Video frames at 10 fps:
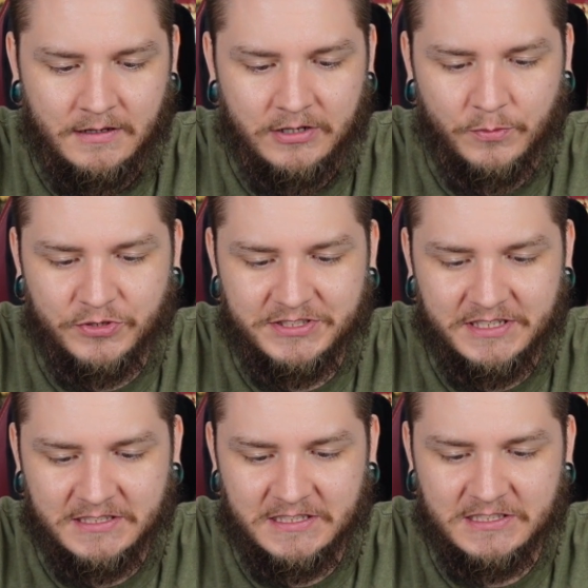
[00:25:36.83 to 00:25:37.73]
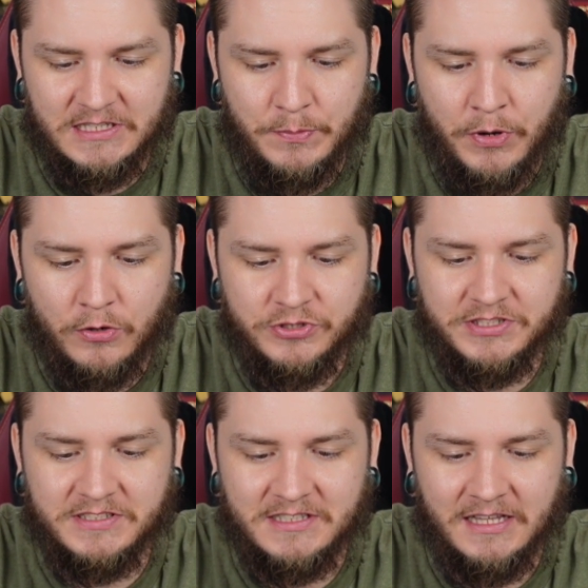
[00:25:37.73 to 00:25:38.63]
Number 6 is the
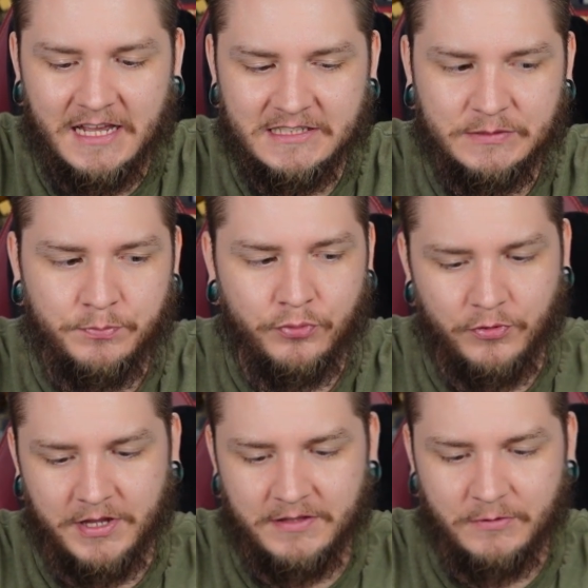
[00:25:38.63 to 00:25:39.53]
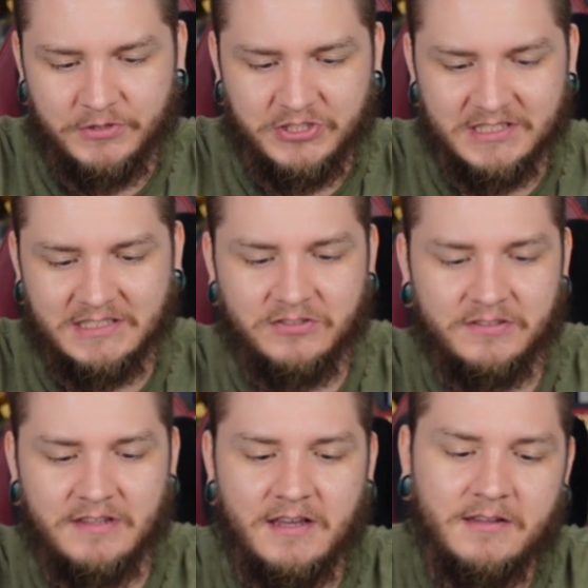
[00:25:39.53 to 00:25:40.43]
potions class print that we just
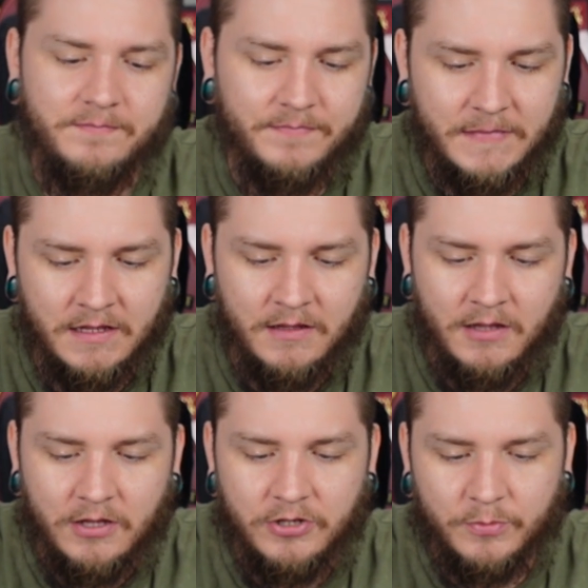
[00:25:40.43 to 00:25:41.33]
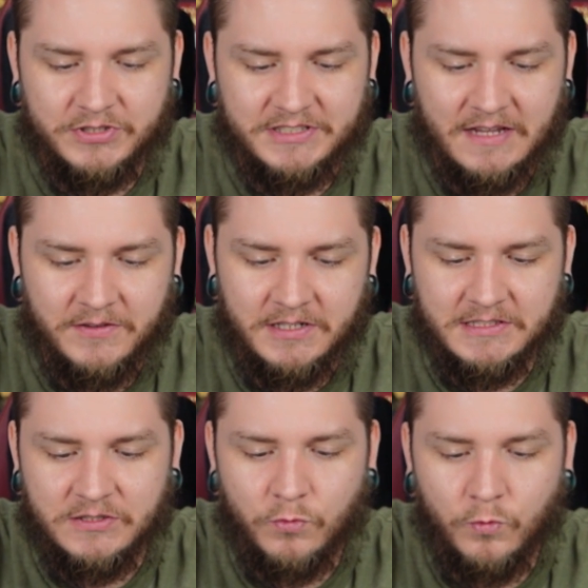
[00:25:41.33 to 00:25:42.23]
looked at. Number 7
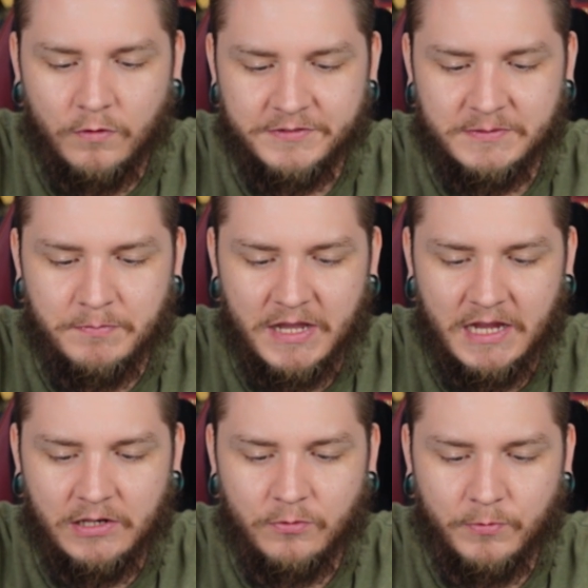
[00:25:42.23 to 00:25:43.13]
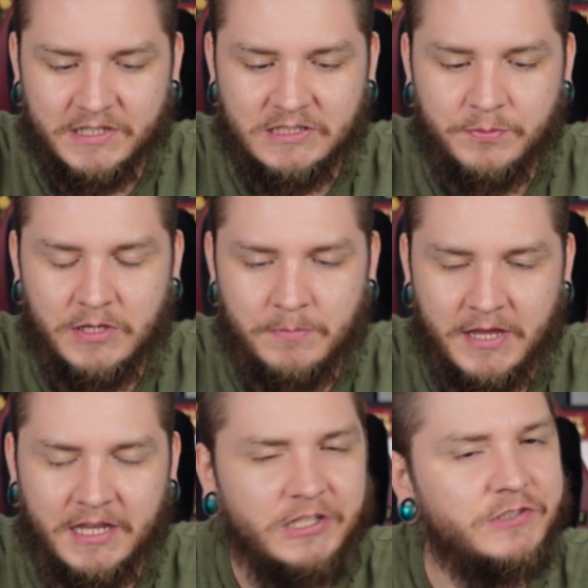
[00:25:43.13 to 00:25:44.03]
is the Wolf's Bane recipe
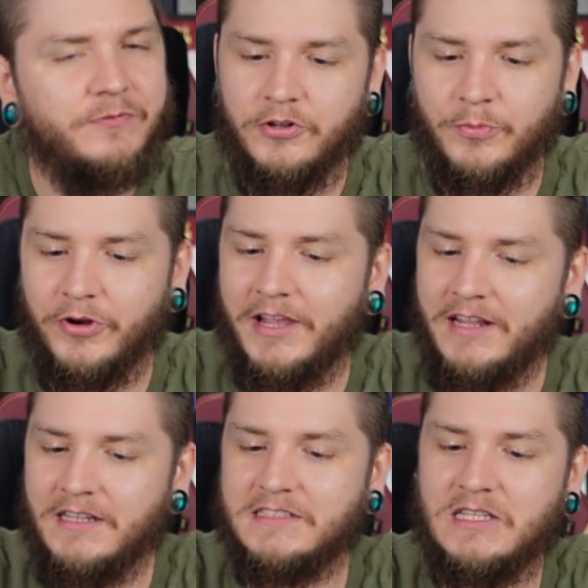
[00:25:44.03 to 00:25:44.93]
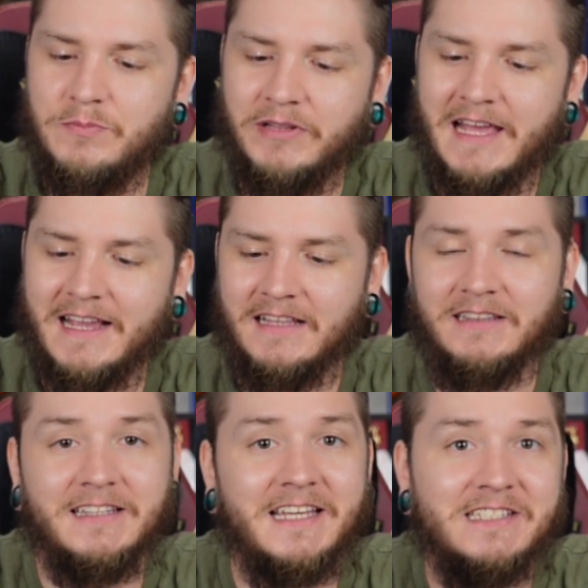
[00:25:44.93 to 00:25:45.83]
page. Number 8 is the black
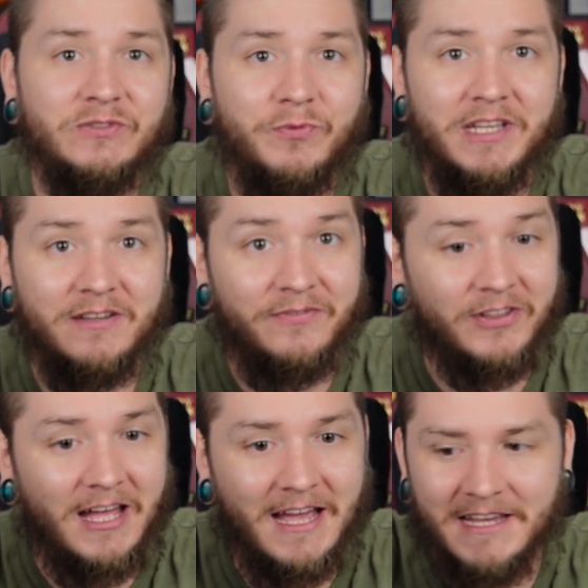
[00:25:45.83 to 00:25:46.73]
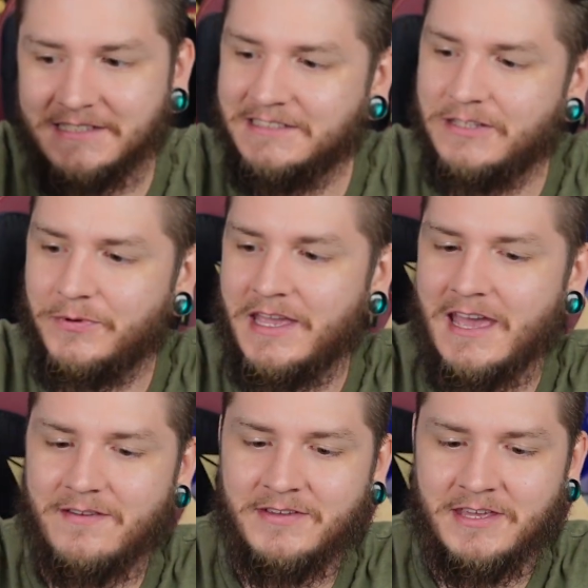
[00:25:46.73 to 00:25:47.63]
lacewing flies that we
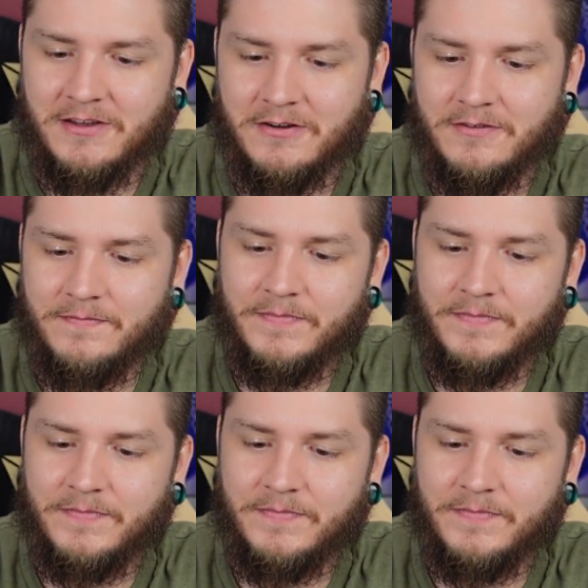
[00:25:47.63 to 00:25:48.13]
have here.